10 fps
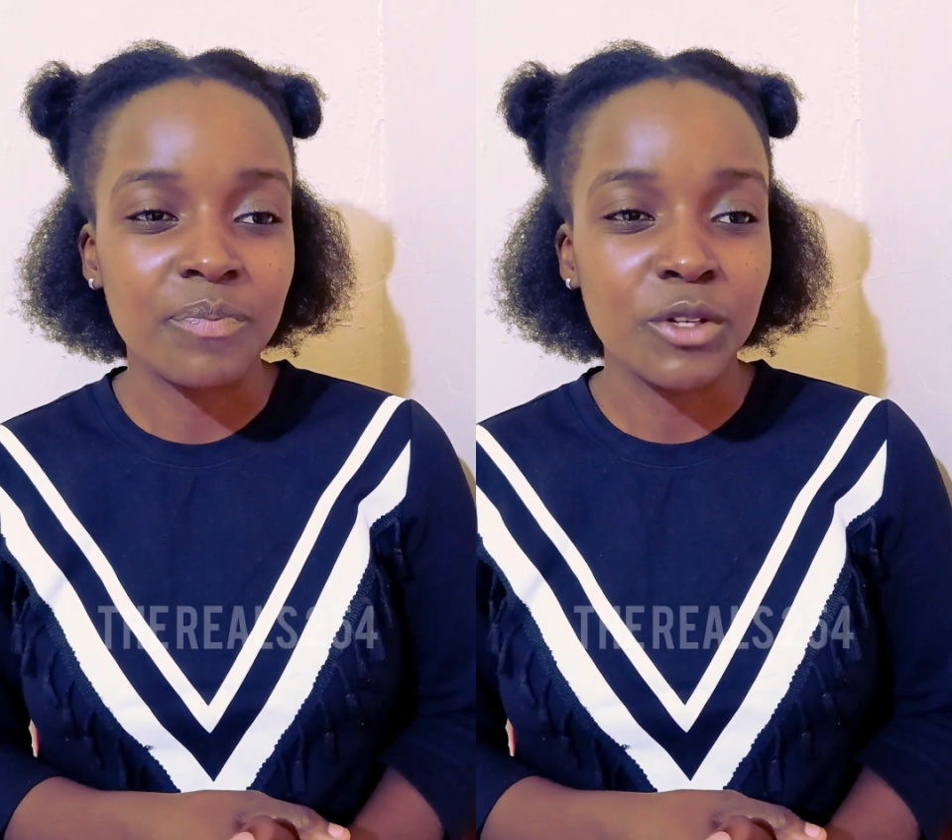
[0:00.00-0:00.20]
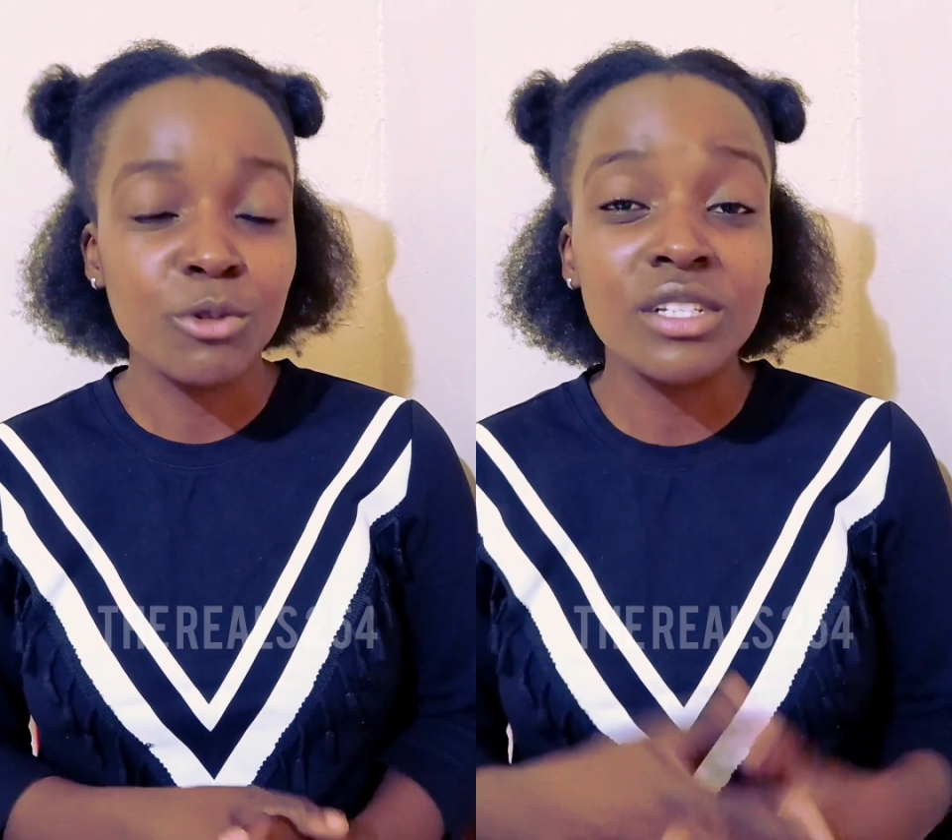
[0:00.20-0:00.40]

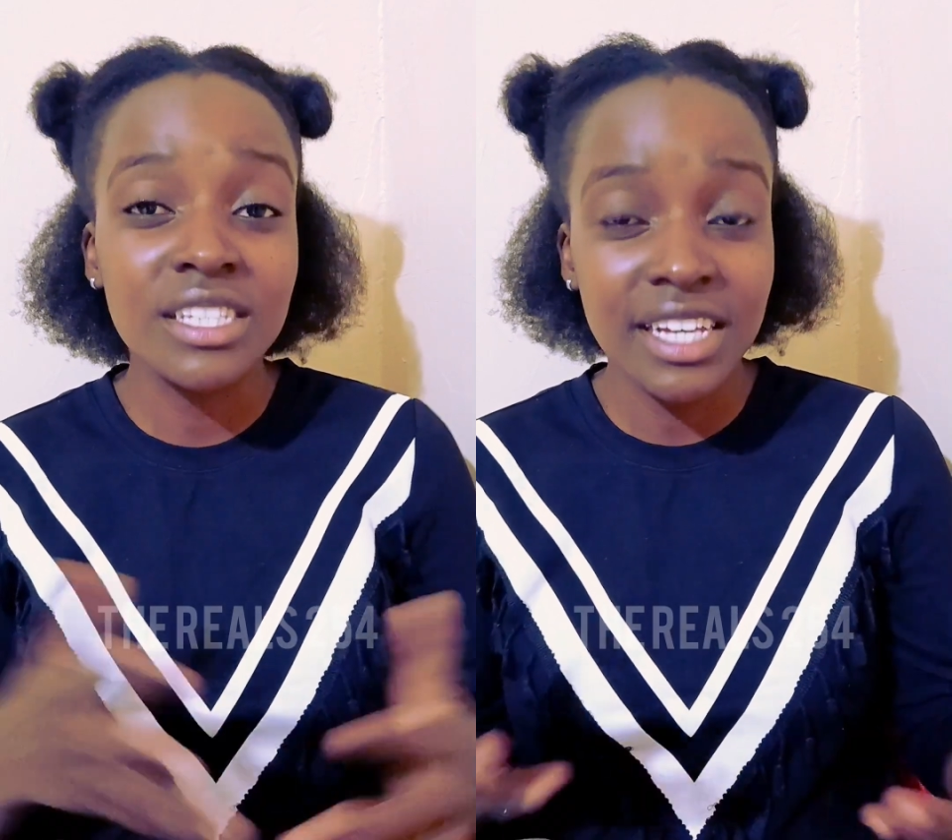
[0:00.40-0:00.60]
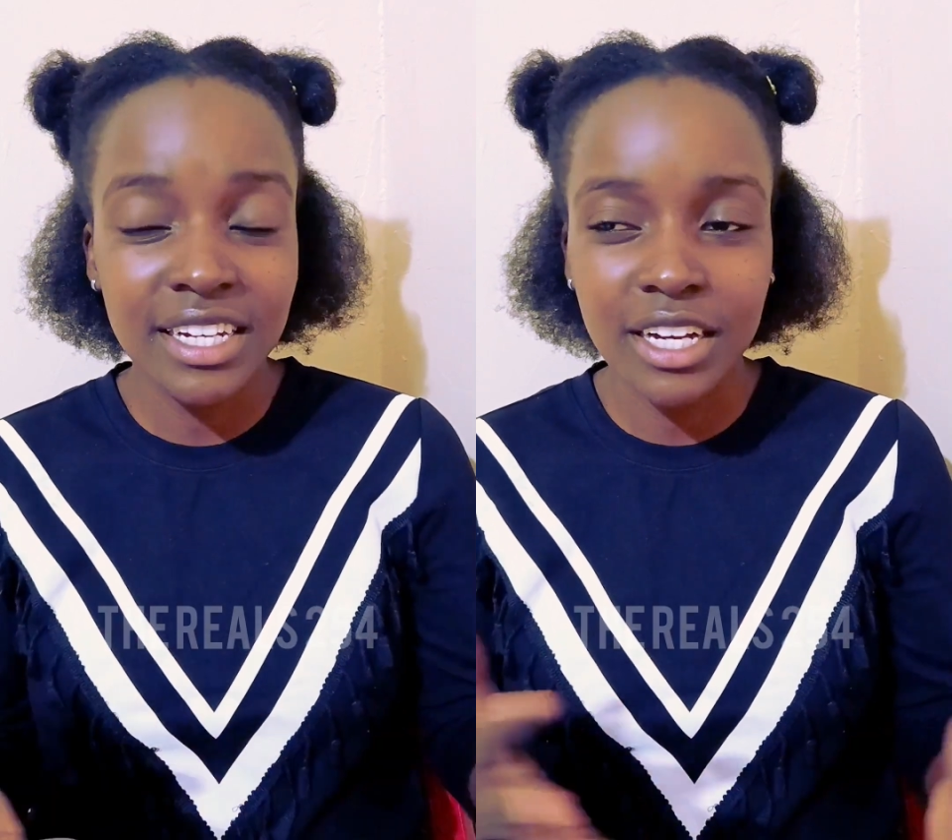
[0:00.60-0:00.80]
who
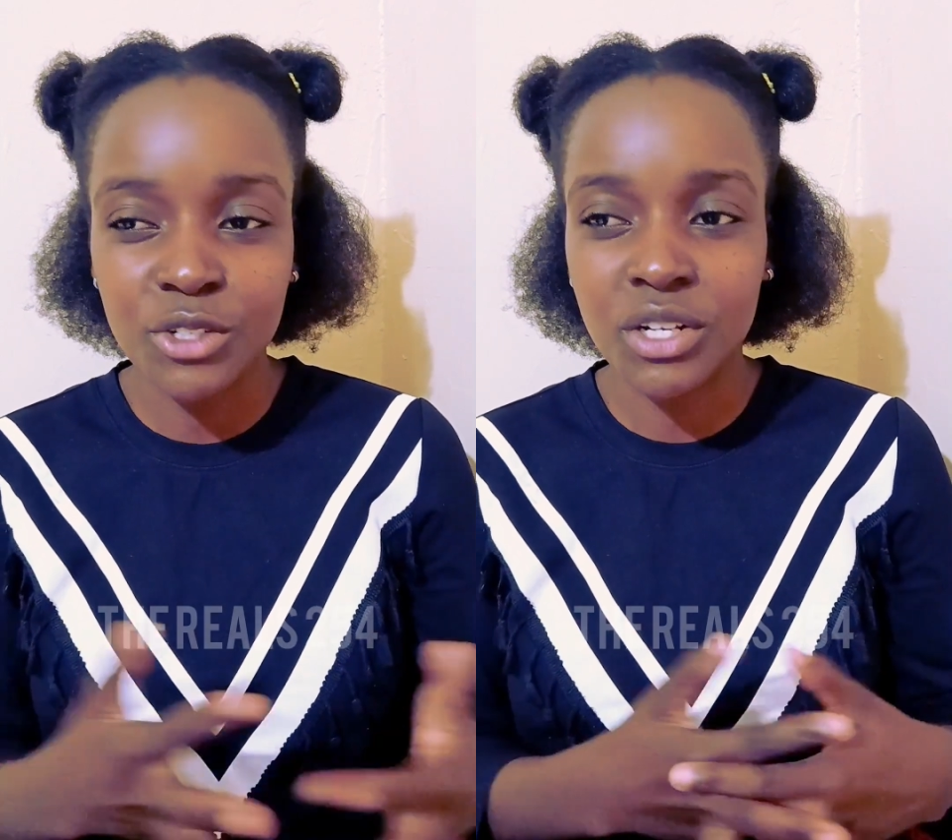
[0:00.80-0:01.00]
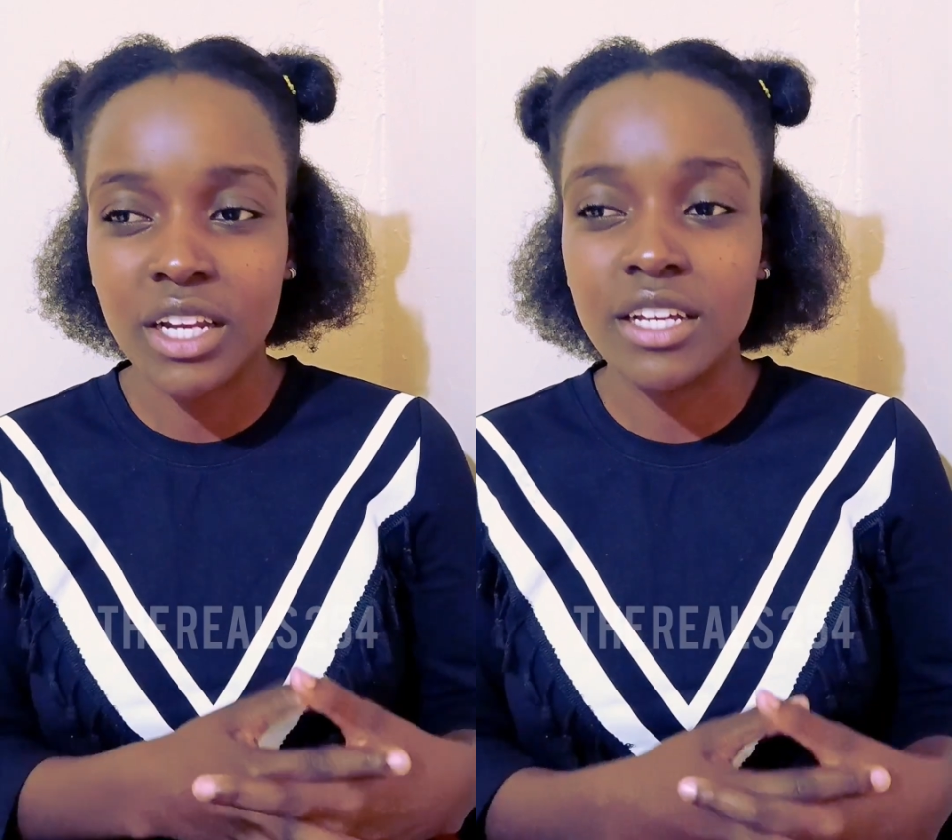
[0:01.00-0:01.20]
said
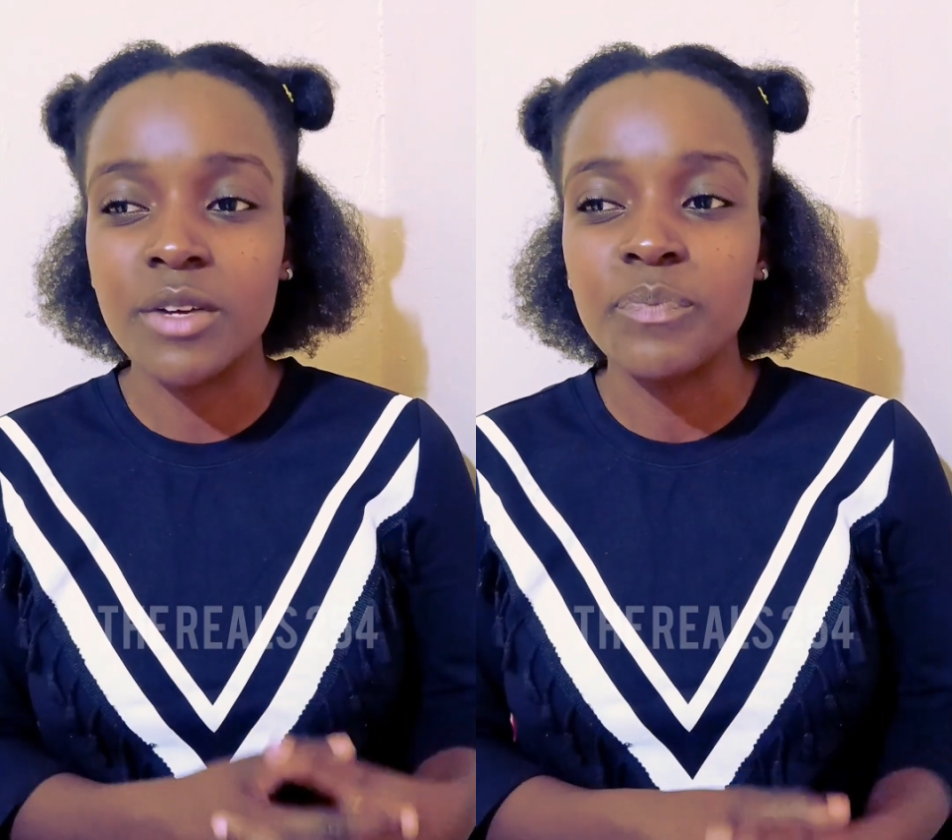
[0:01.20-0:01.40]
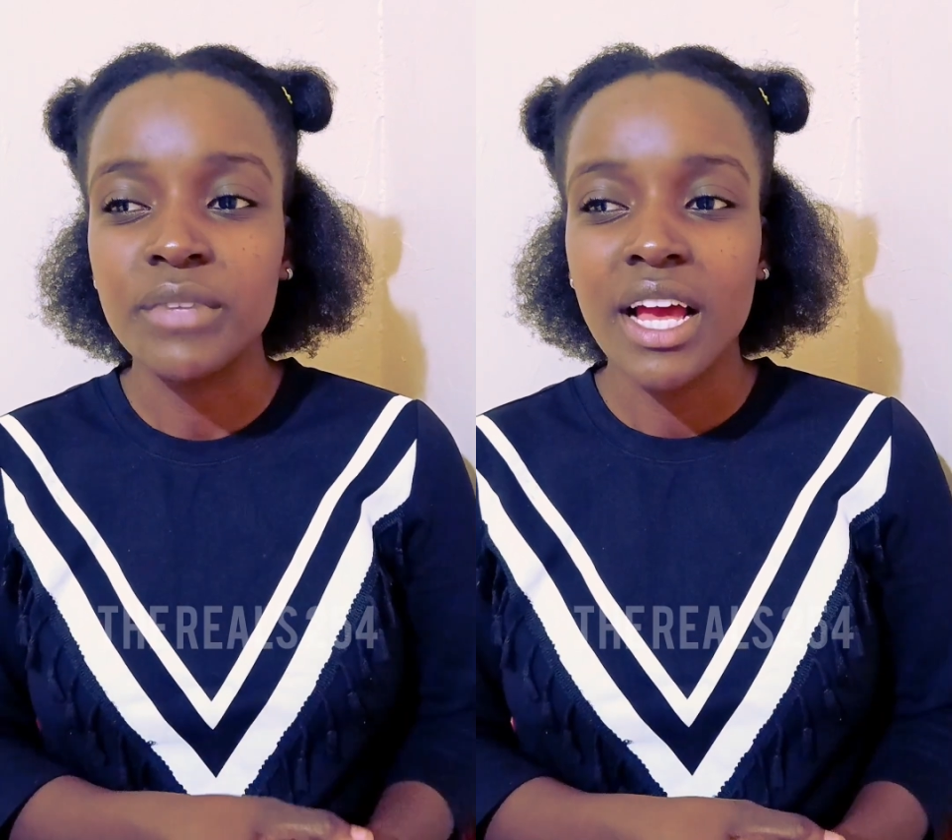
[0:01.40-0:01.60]
actually,
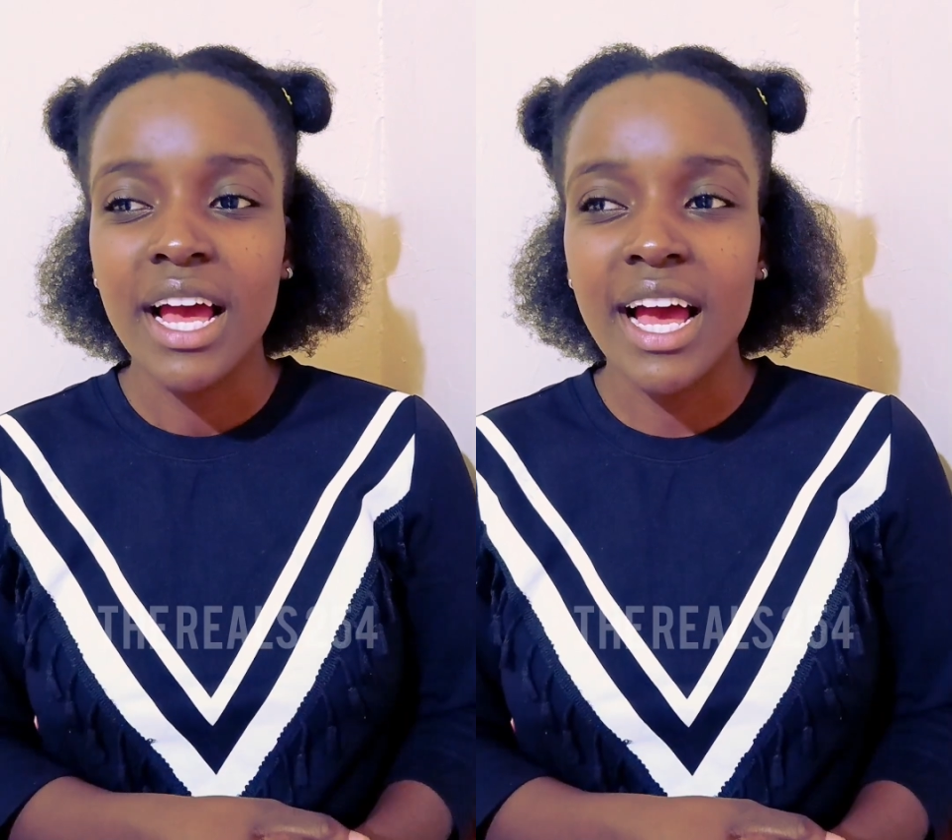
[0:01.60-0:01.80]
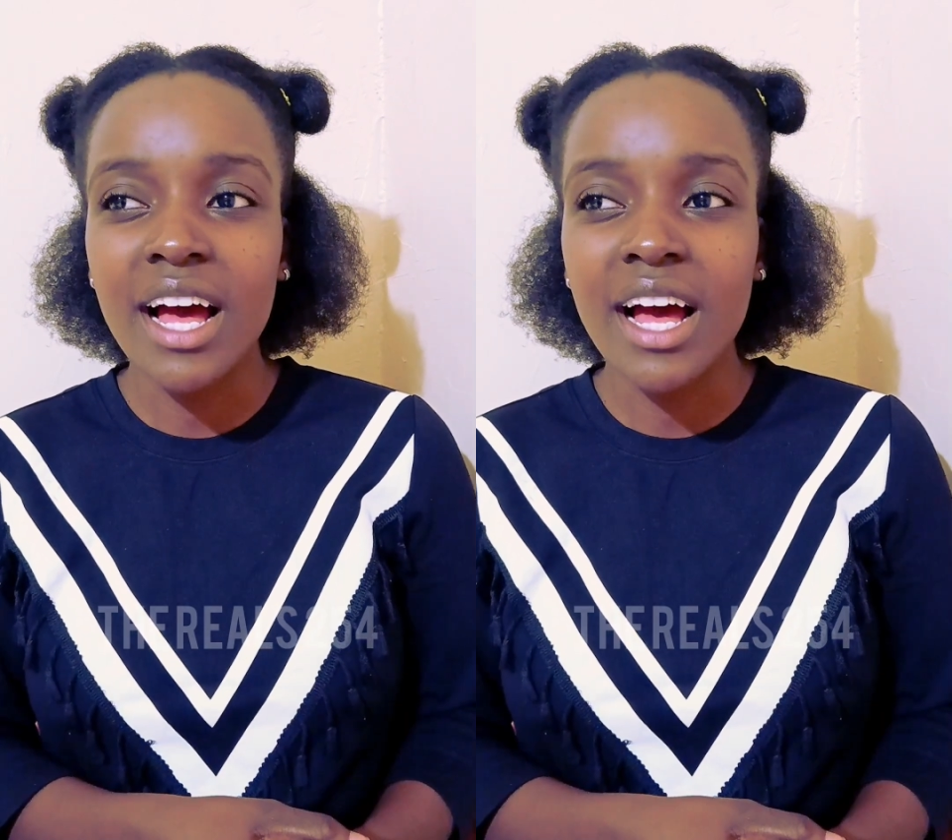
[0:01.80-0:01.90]
I